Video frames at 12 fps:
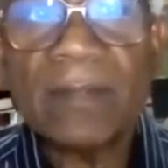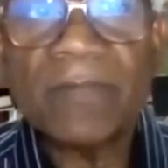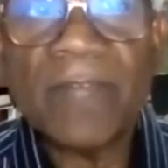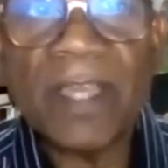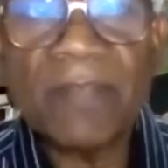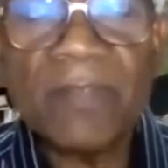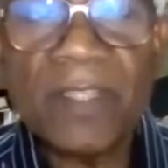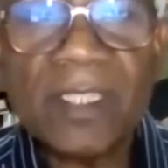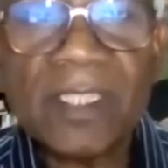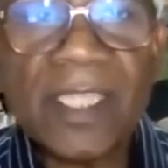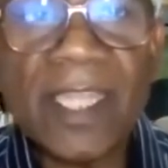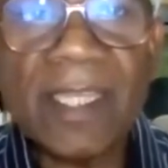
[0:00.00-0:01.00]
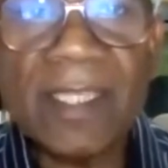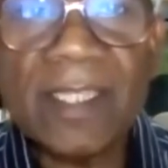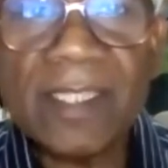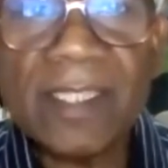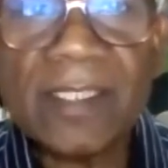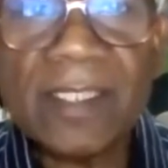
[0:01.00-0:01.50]
5 years, 10
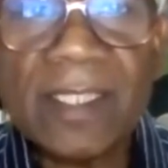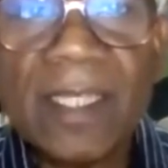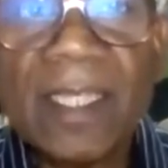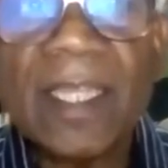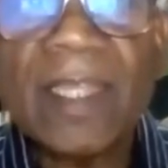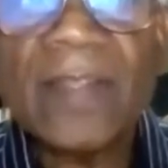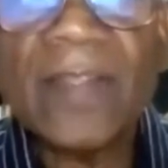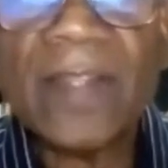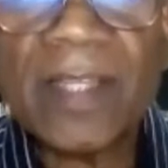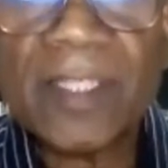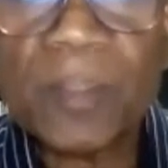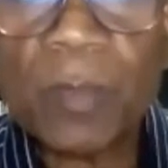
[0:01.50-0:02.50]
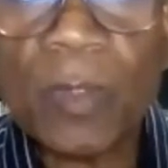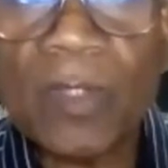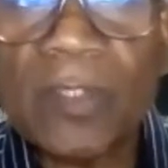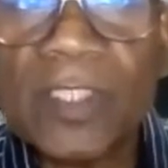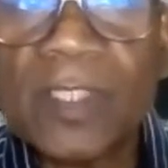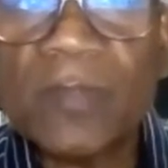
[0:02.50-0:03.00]
years, the
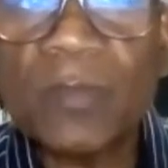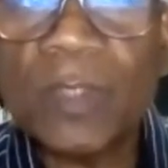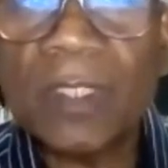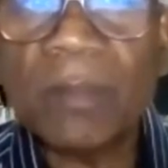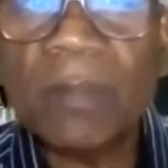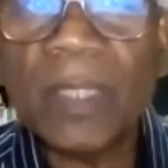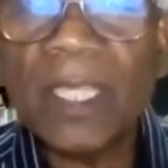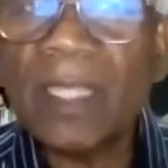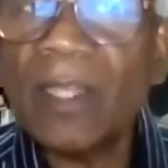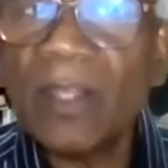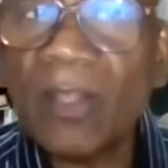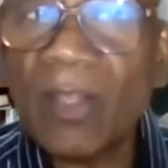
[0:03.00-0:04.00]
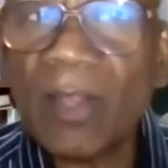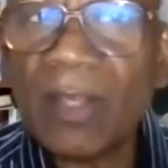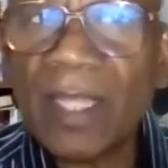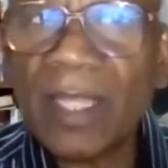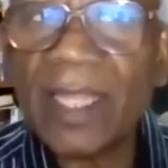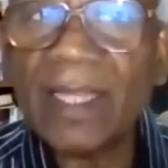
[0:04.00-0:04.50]
response will be not
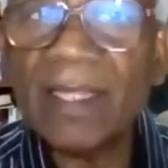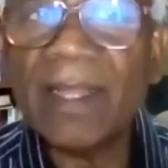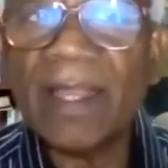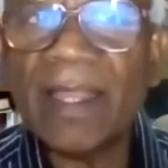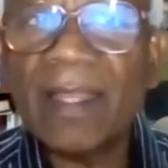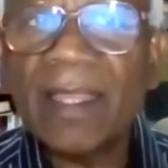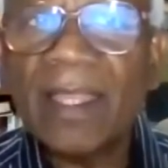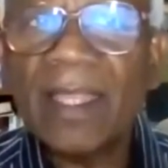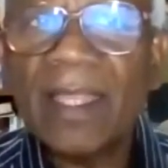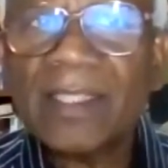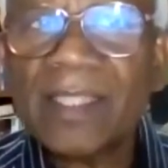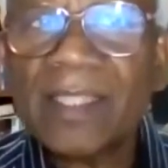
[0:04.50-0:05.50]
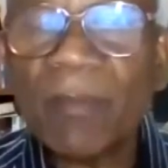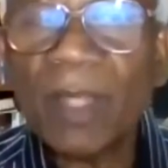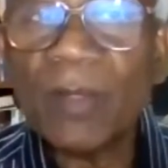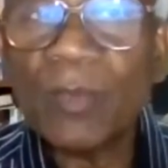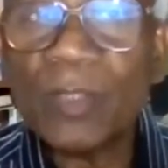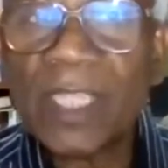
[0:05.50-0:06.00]
that great.
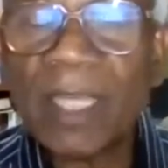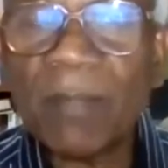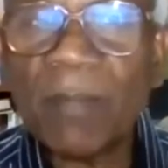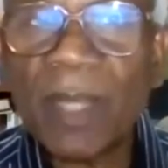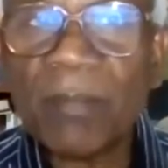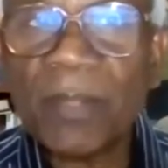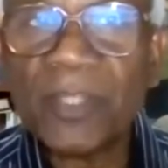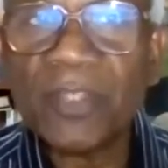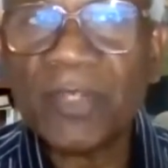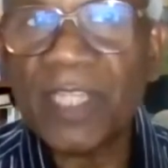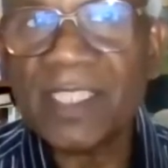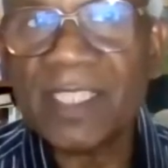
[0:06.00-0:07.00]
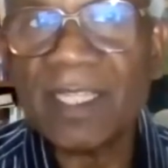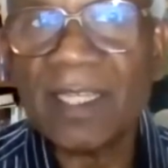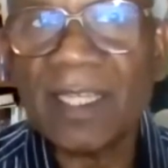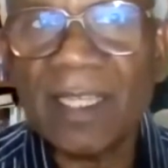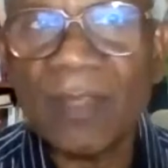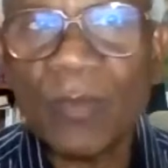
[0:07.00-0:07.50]
Someone who's had blood pressure
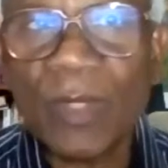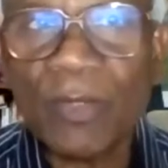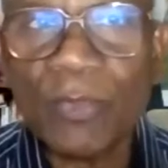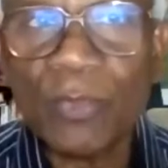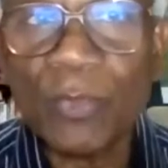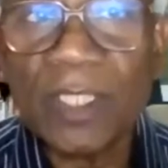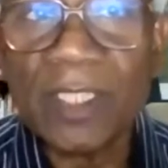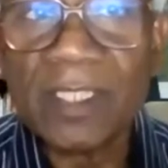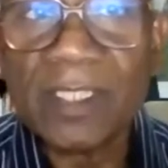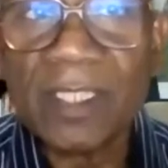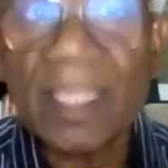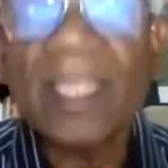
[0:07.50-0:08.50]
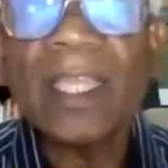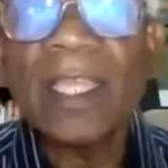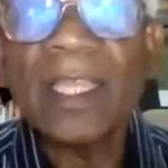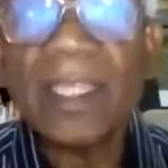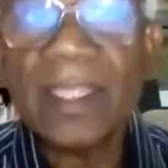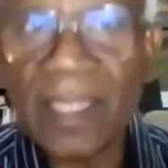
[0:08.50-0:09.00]
recently, 1 or 2 years,
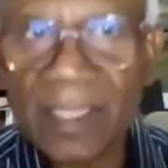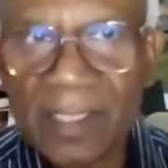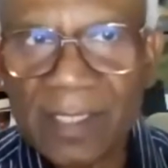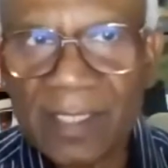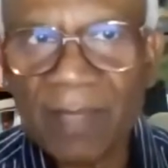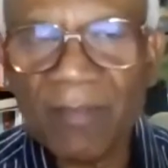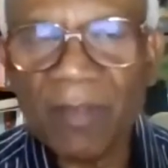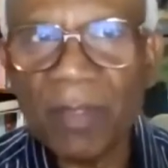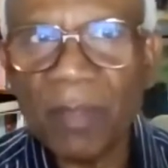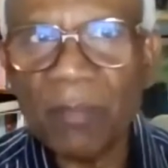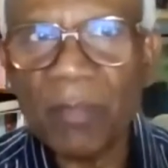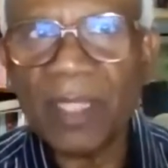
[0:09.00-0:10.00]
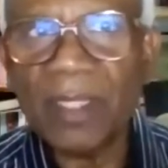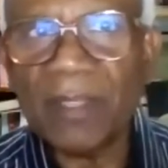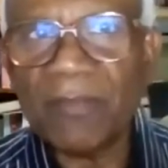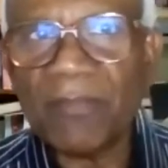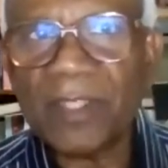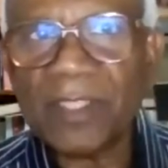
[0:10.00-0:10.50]
yes, there will be a big
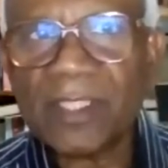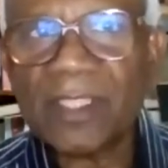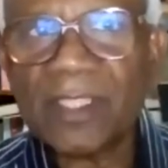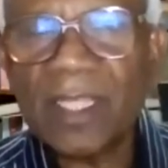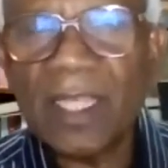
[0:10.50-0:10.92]
difference.